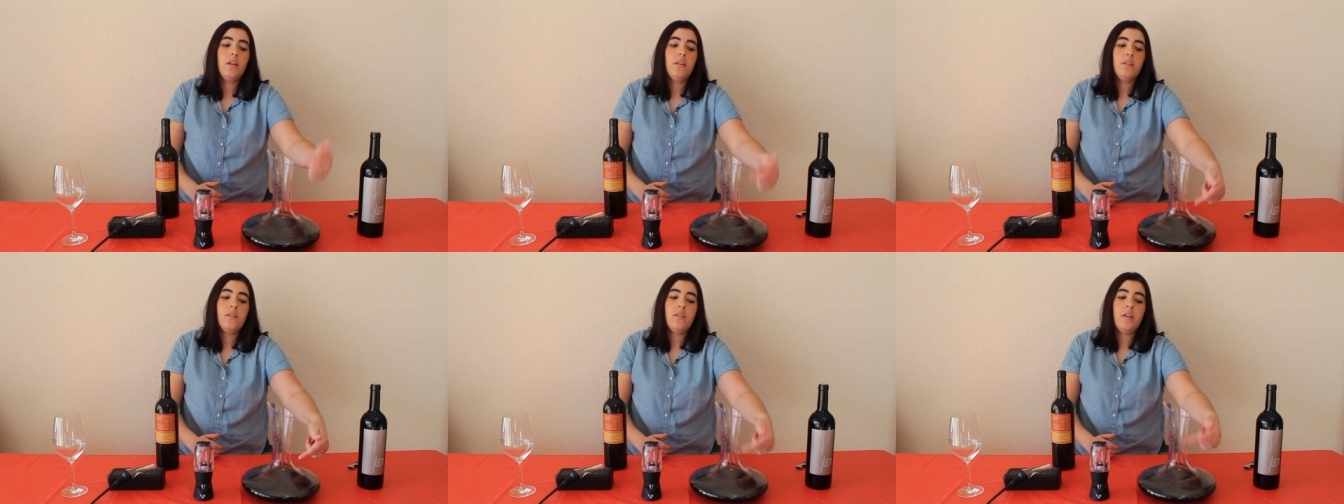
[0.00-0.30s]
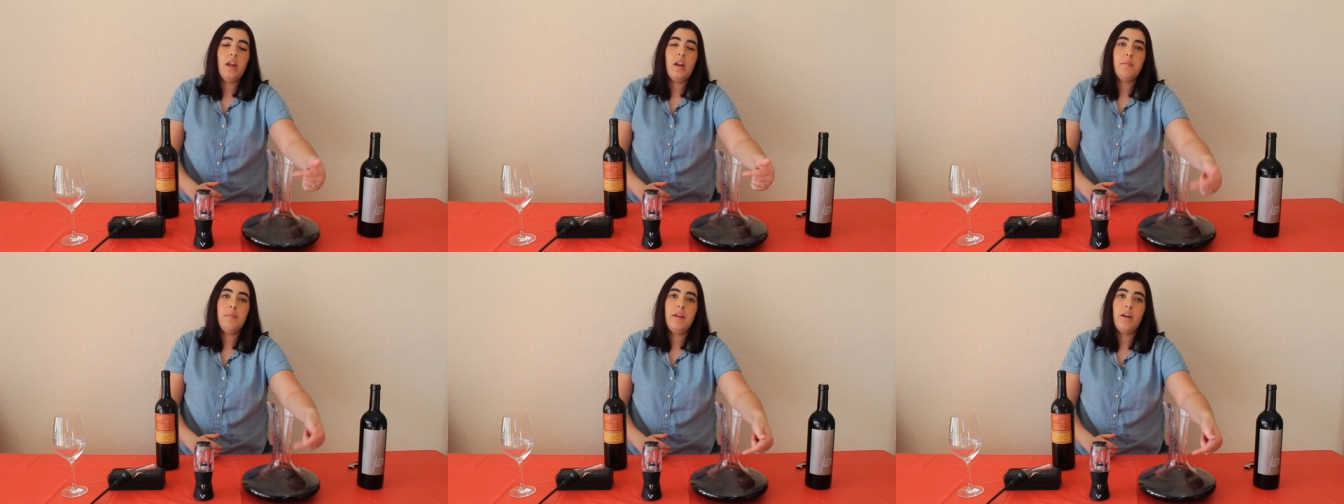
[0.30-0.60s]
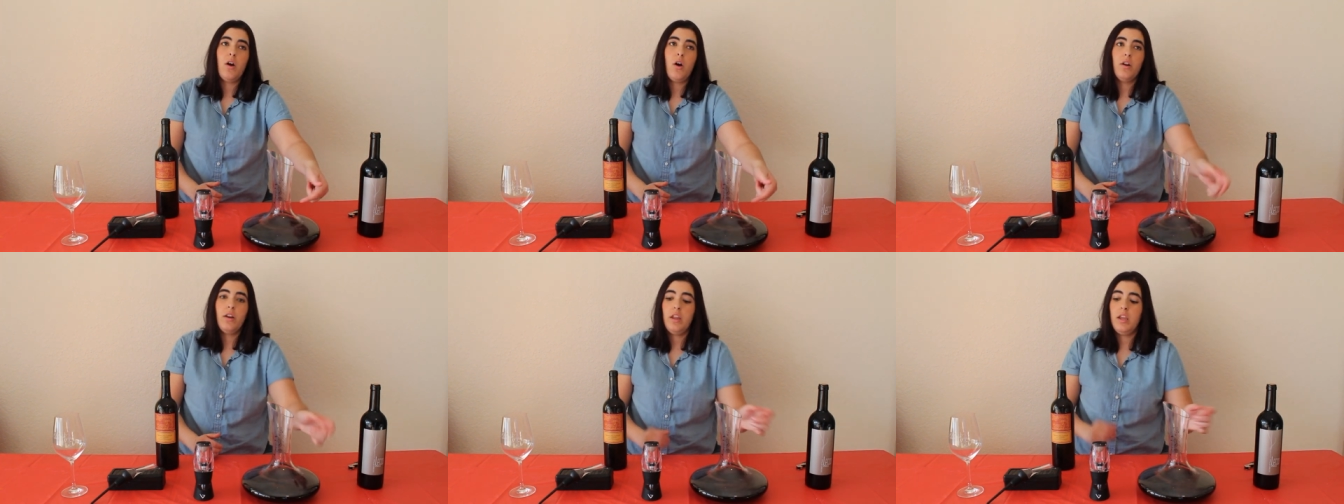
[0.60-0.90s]

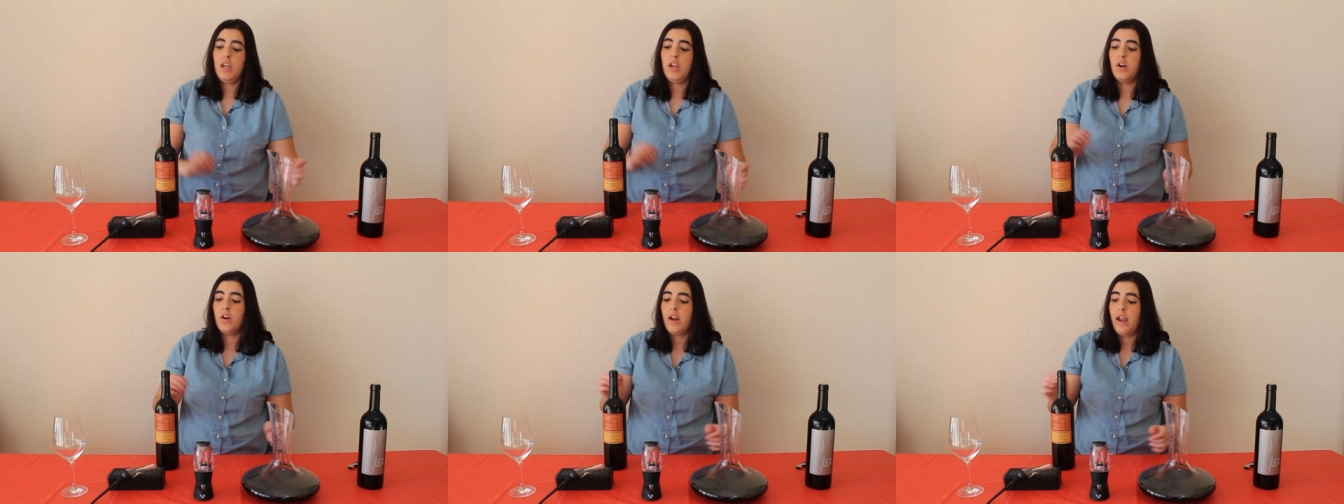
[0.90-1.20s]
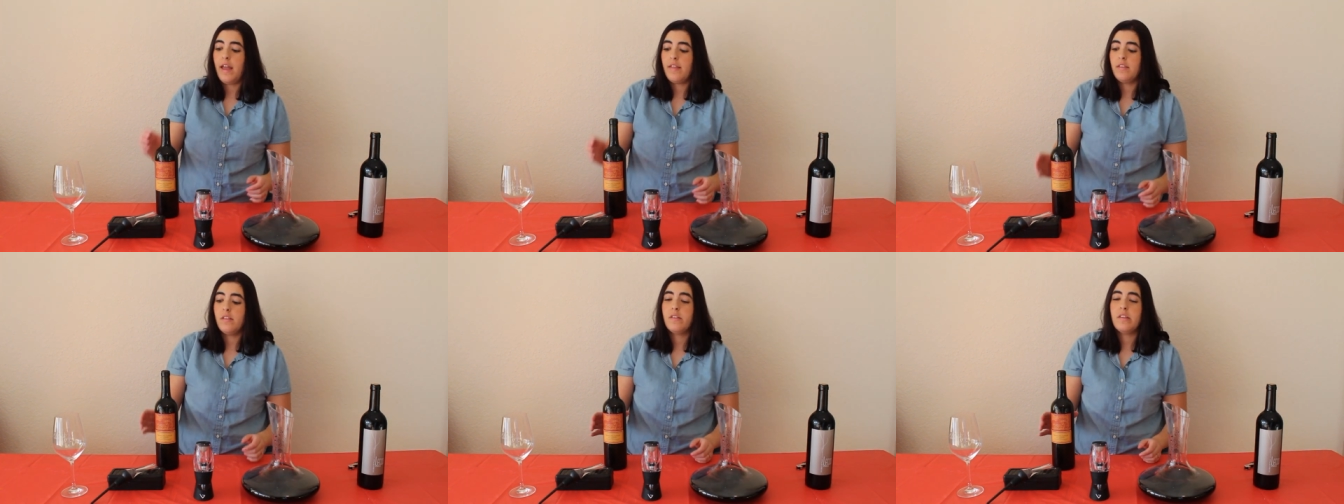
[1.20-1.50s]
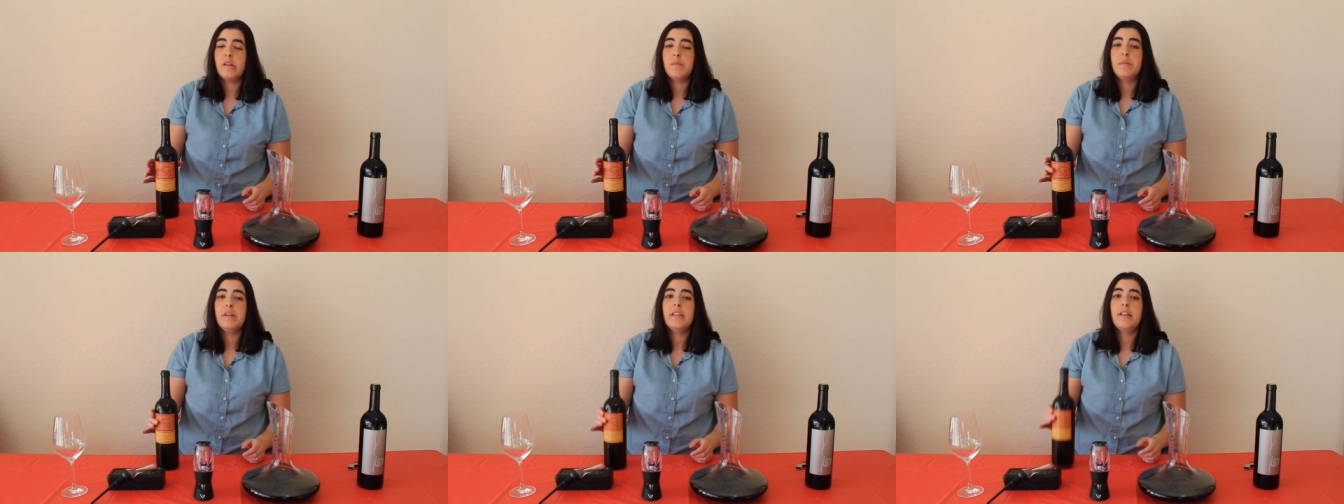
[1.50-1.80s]
sediment on here and the
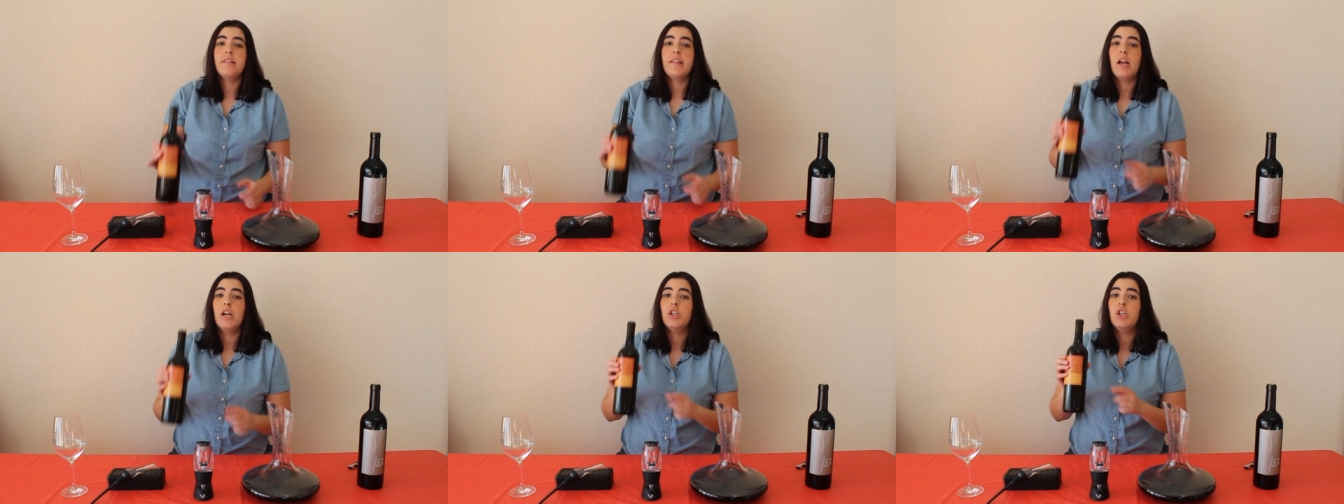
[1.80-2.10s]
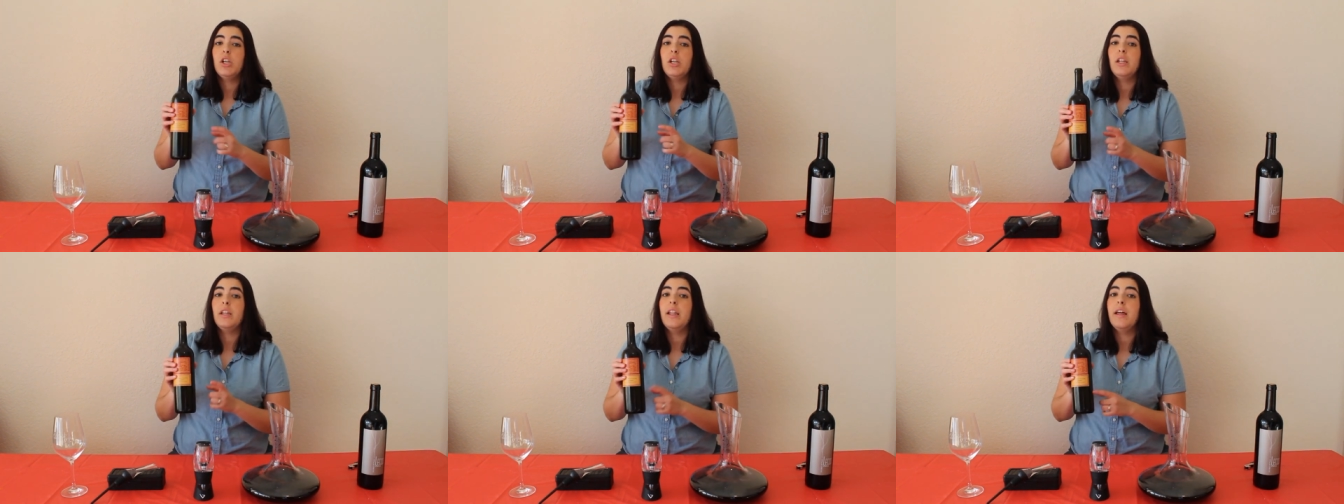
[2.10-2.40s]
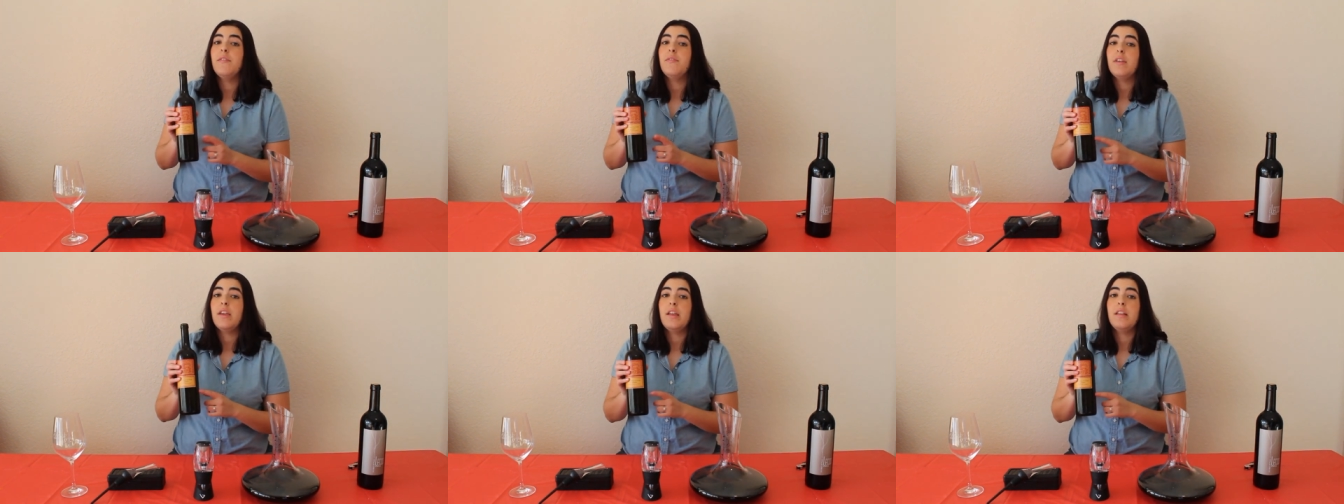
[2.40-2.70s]
sediment that's actually
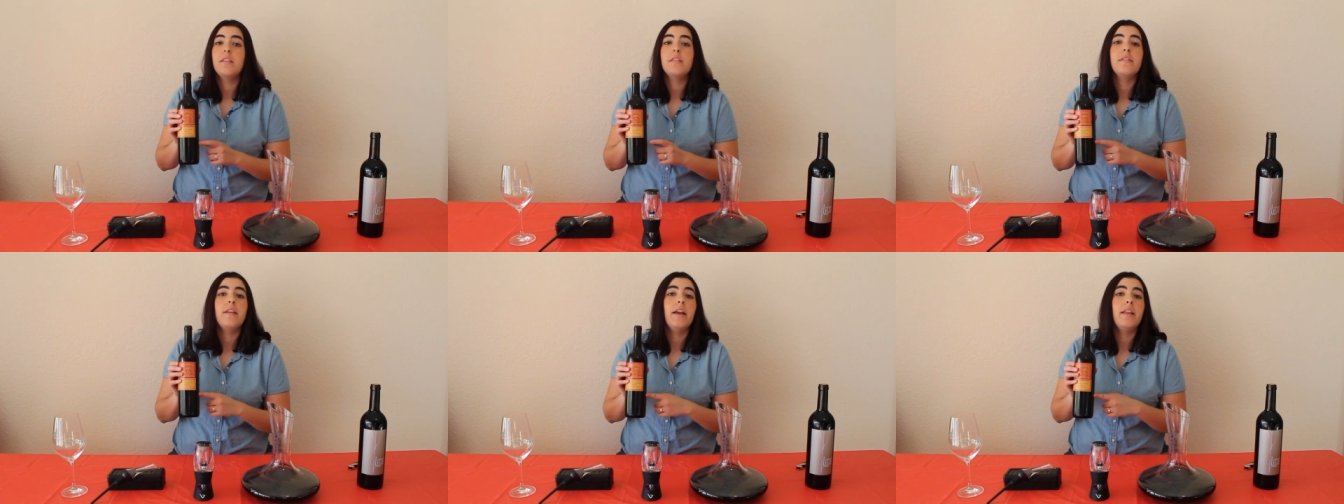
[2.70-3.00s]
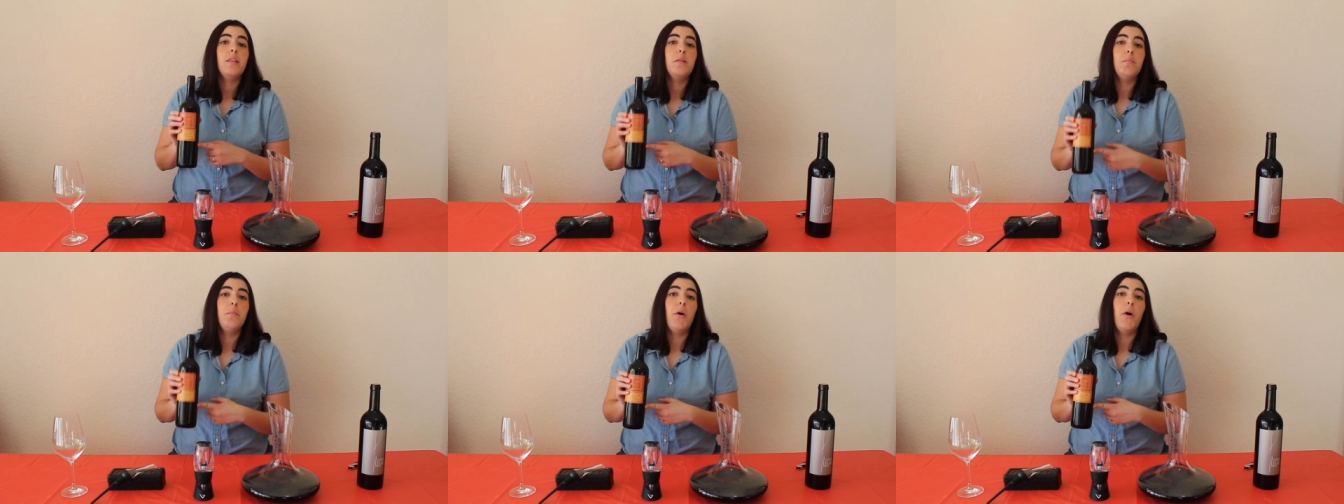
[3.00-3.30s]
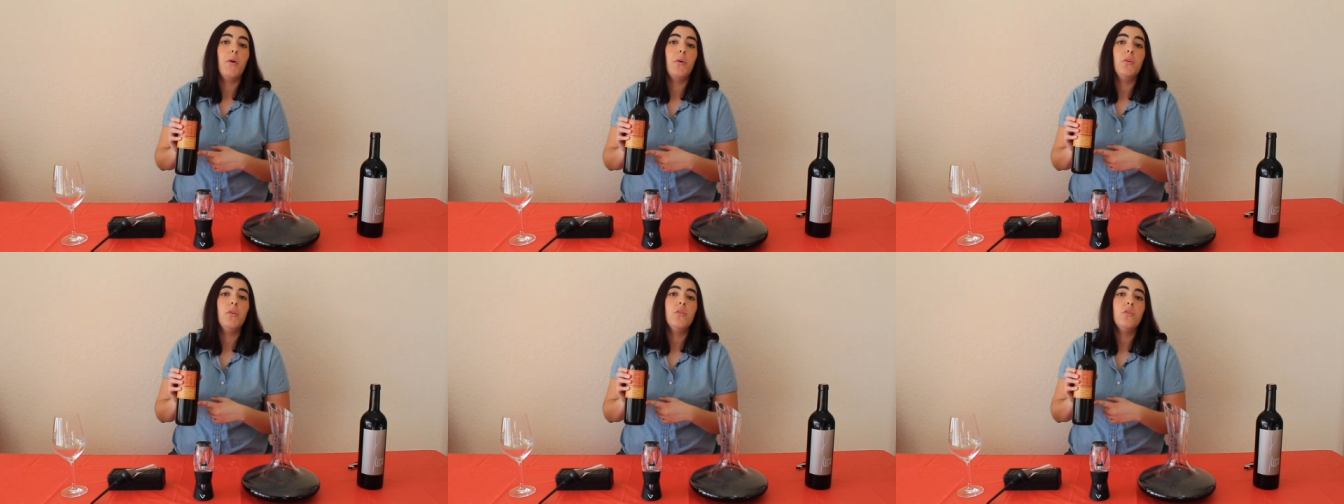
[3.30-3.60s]
left inside the
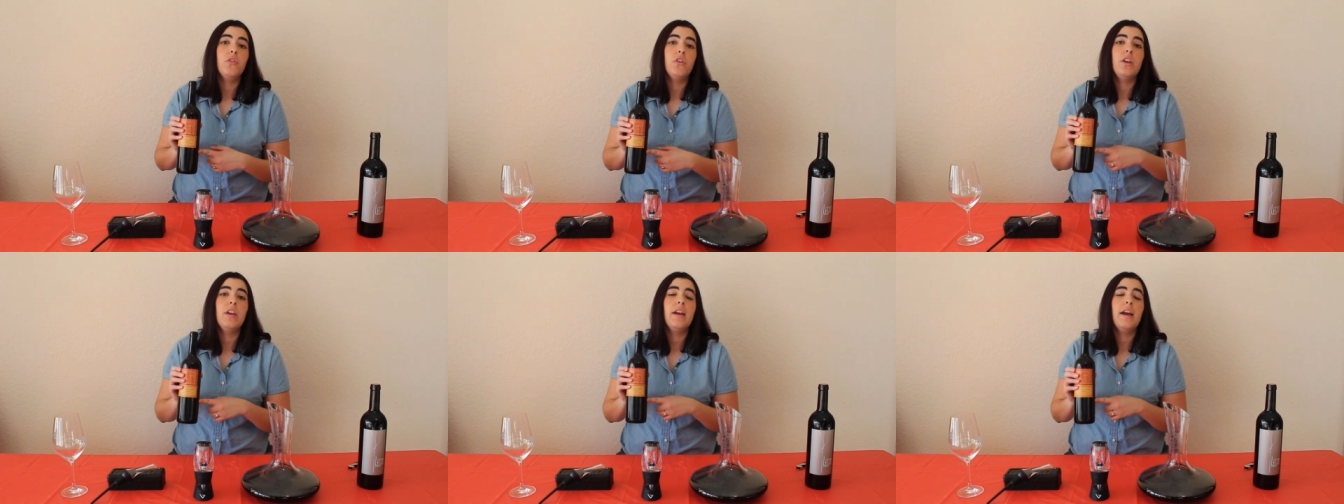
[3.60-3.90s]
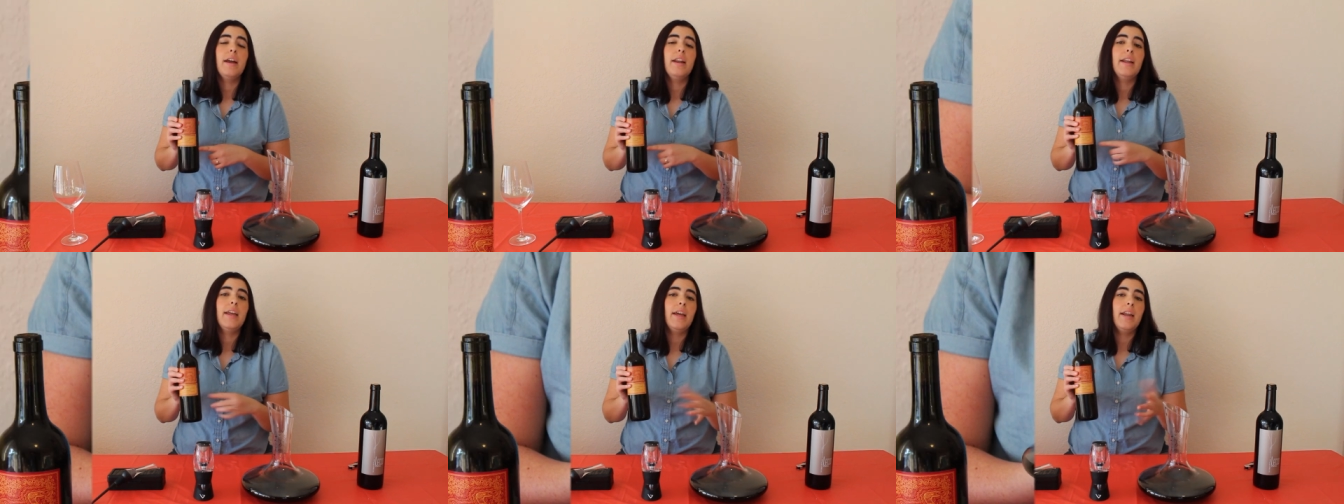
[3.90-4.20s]
bottle, so you can kind of